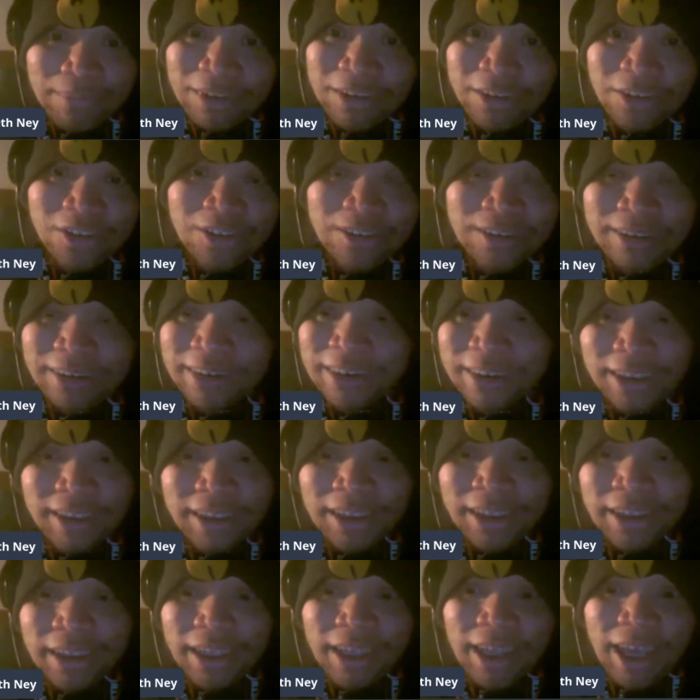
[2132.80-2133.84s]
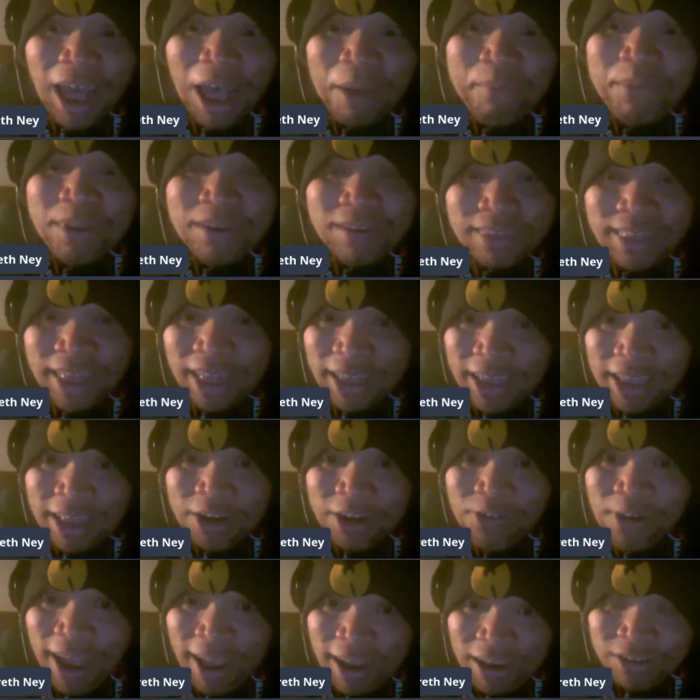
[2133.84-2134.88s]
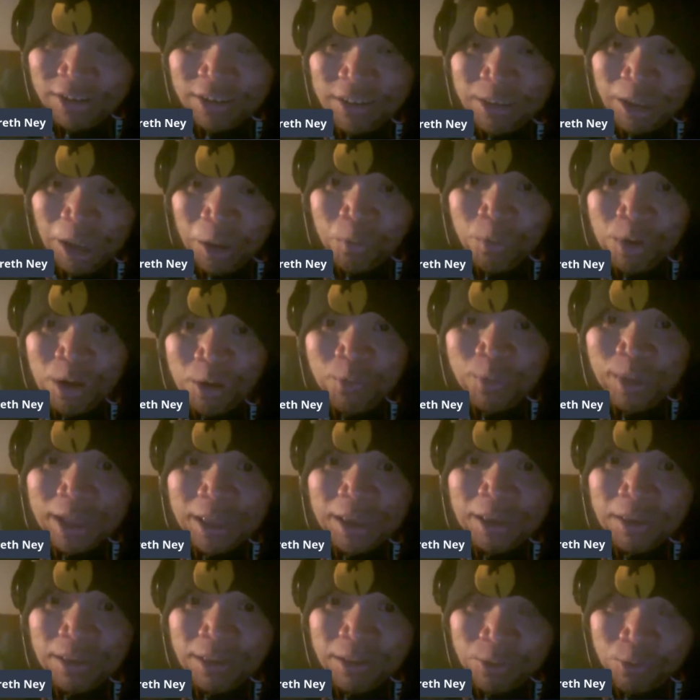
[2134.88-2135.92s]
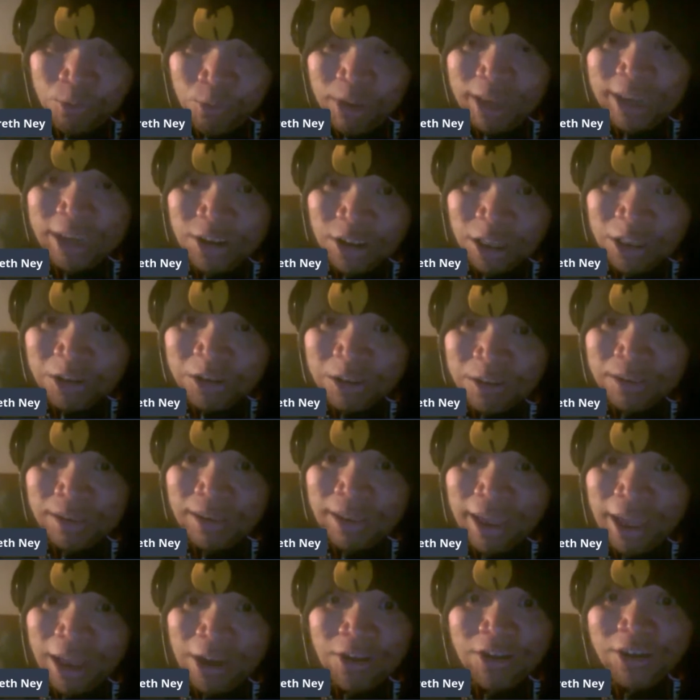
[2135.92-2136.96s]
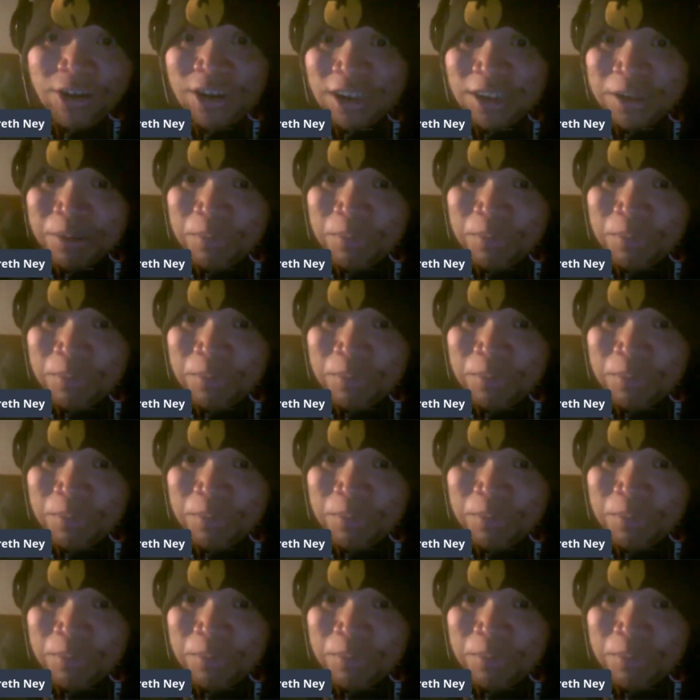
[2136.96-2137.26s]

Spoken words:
It's just I miss that interaction, like where we can read each other's energies